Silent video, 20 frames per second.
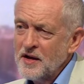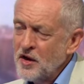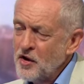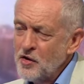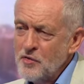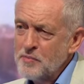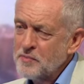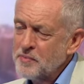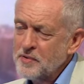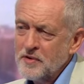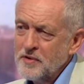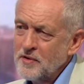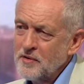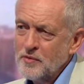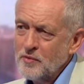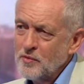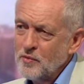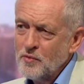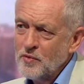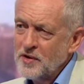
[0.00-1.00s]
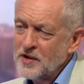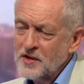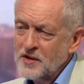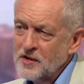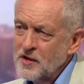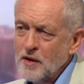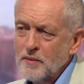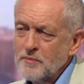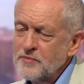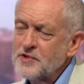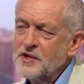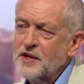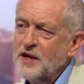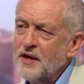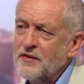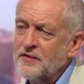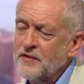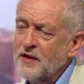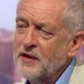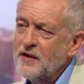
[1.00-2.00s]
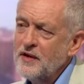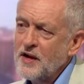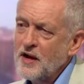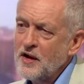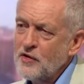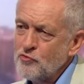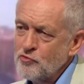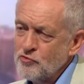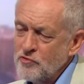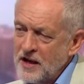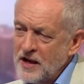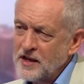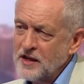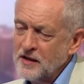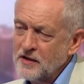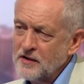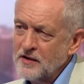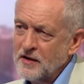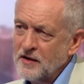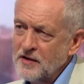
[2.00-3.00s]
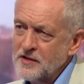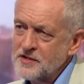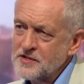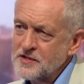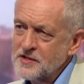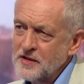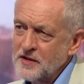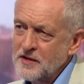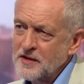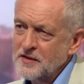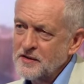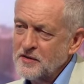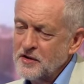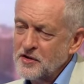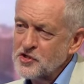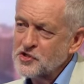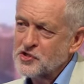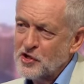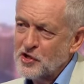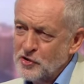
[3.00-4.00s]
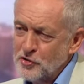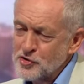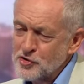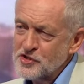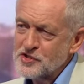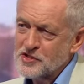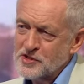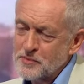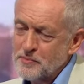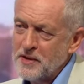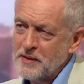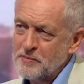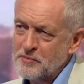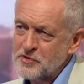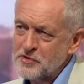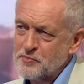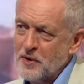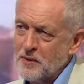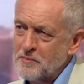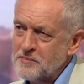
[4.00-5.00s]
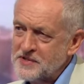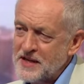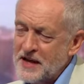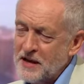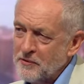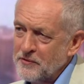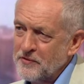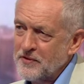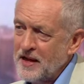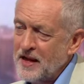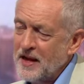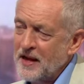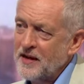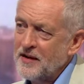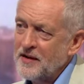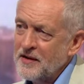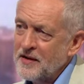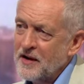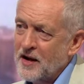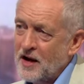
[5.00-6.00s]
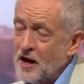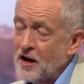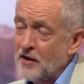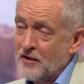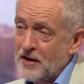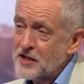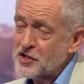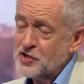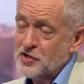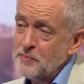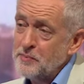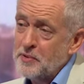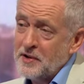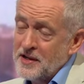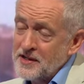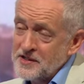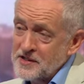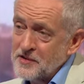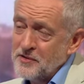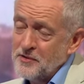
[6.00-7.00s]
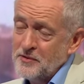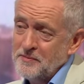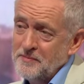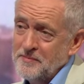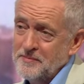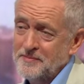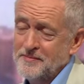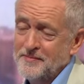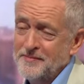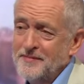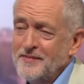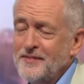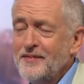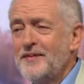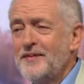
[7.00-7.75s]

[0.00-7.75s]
hope we can come together and recognize that the solutions to okay. people's problems out there it's, are it, actually political. It seems